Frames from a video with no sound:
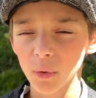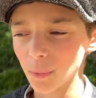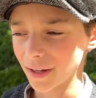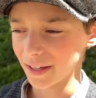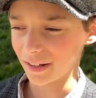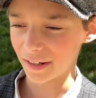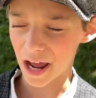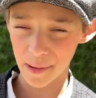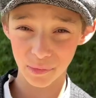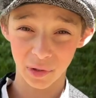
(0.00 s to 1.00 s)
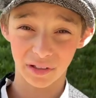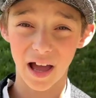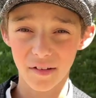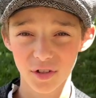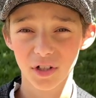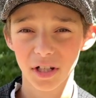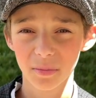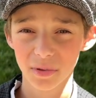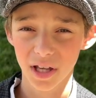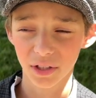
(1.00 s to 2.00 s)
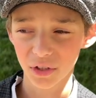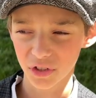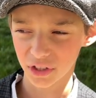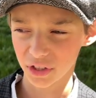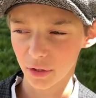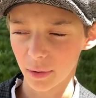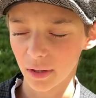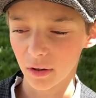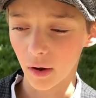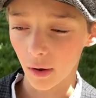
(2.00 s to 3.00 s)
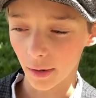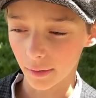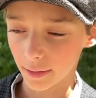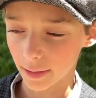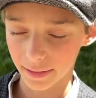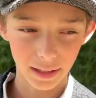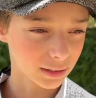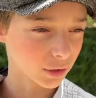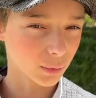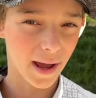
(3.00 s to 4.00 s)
when I'm doing live streams, I usually do it on like a little